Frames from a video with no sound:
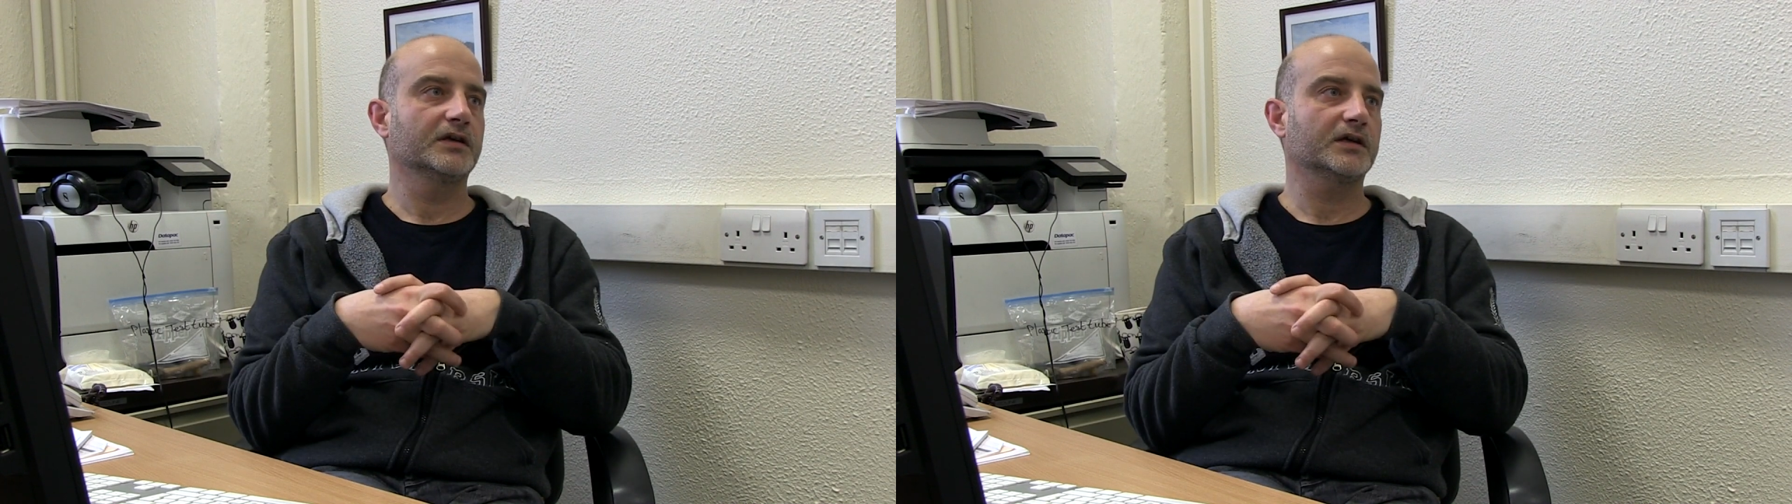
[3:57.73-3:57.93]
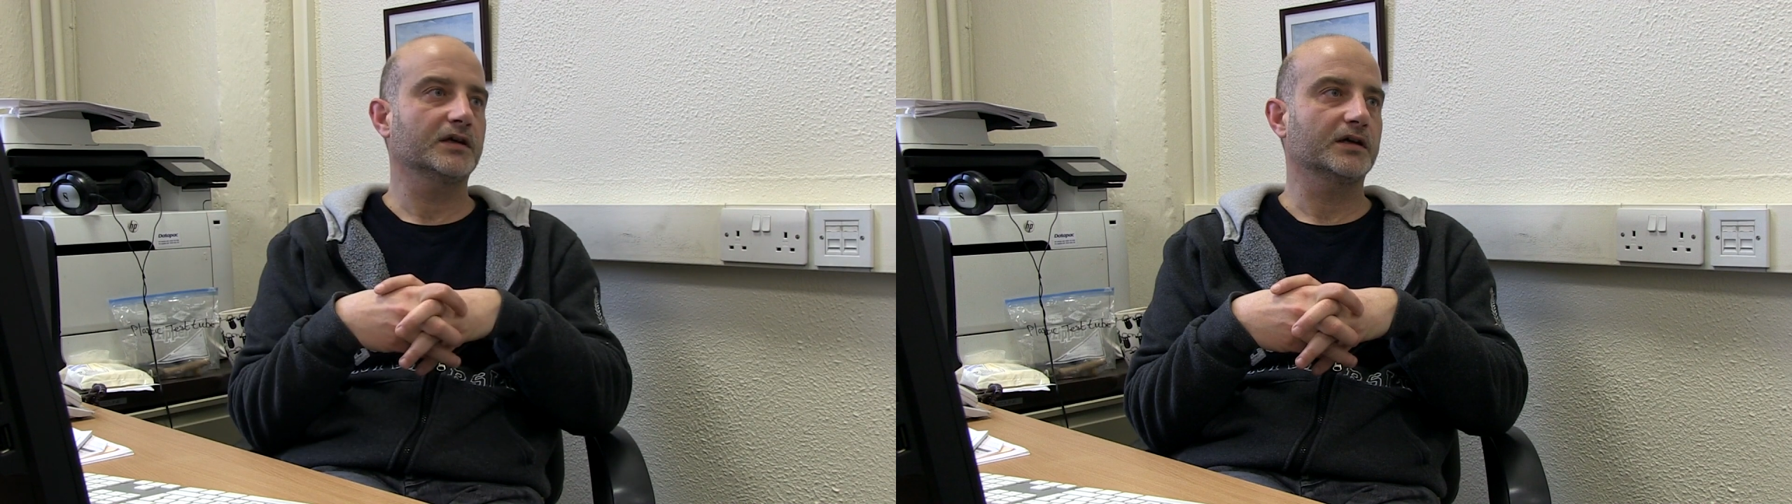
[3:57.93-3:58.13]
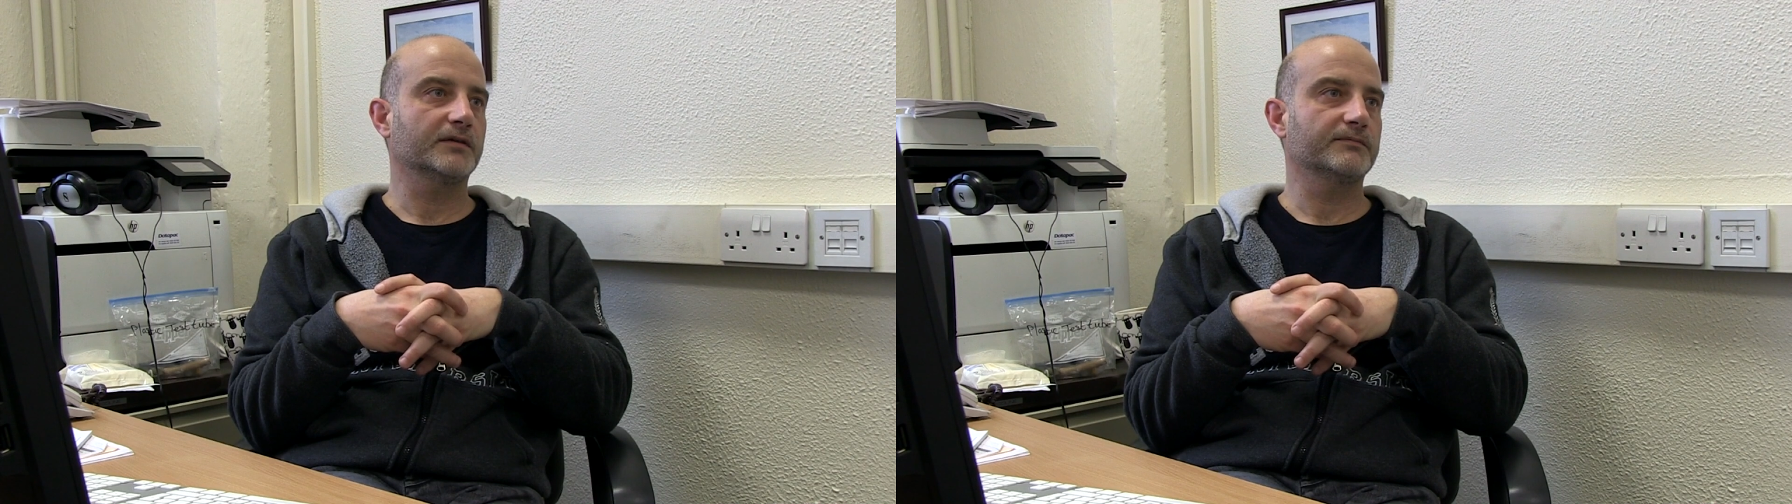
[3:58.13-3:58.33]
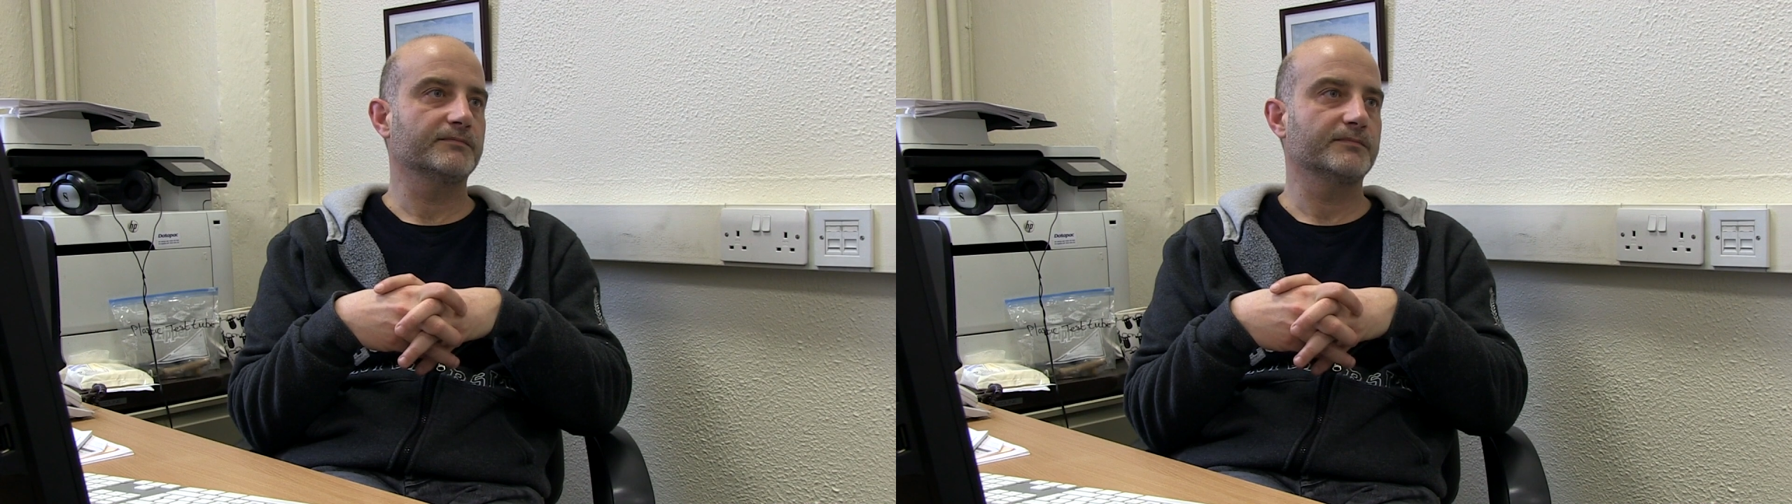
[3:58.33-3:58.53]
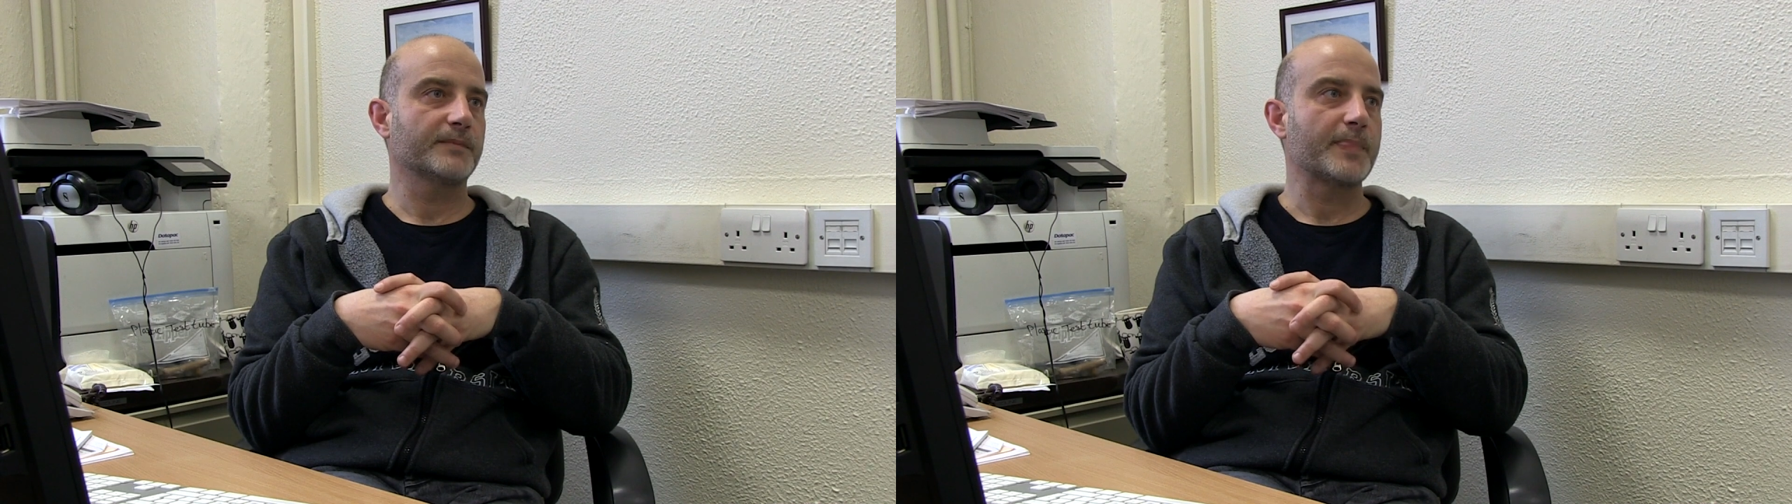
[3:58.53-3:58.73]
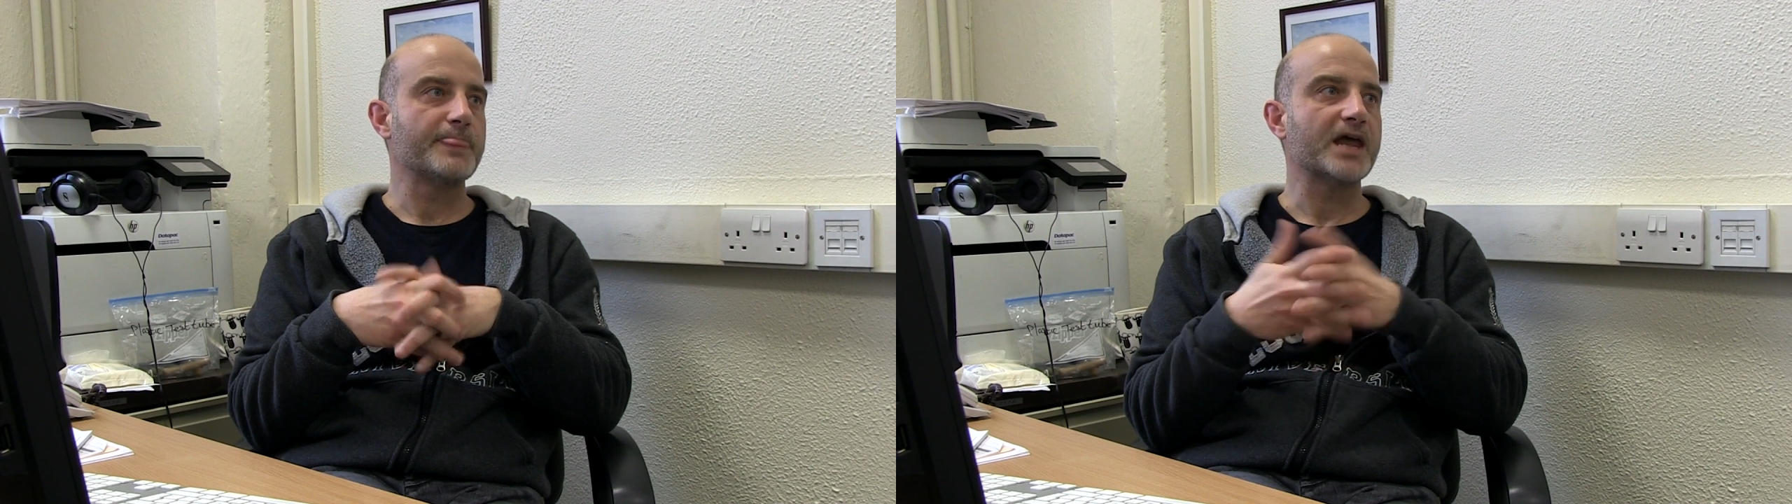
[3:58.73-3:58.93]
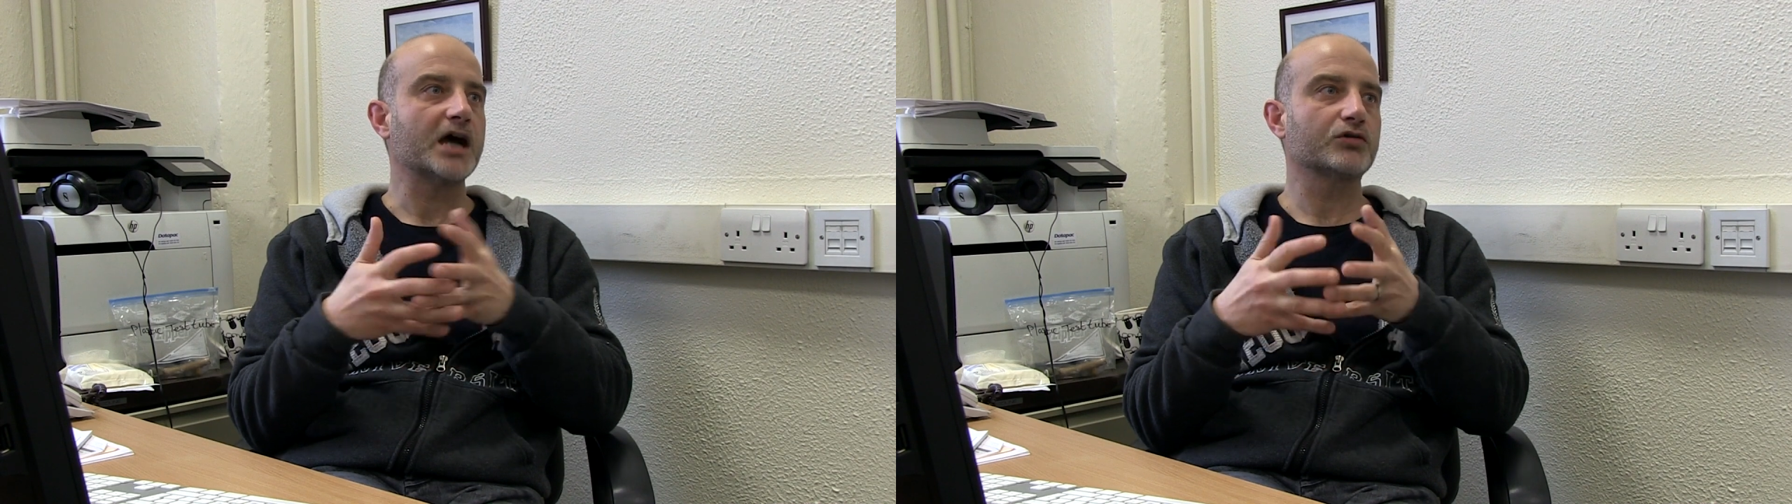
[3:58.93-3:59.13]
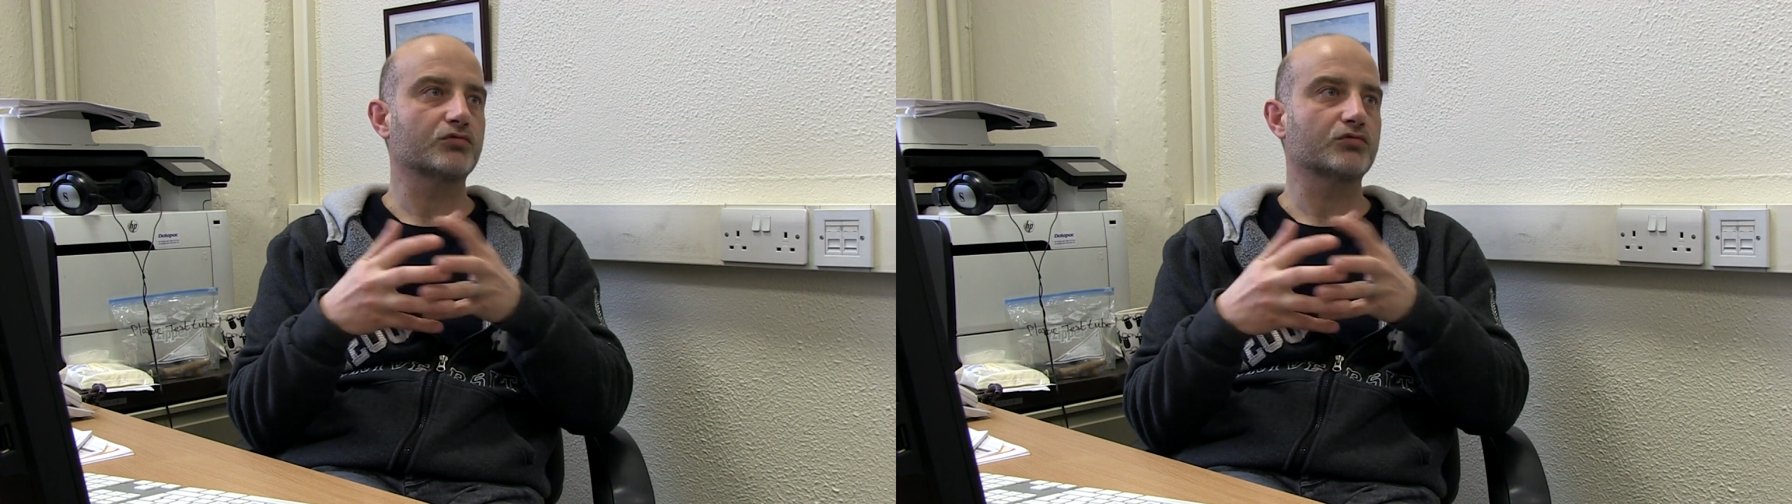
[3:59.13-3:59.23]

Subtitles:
Now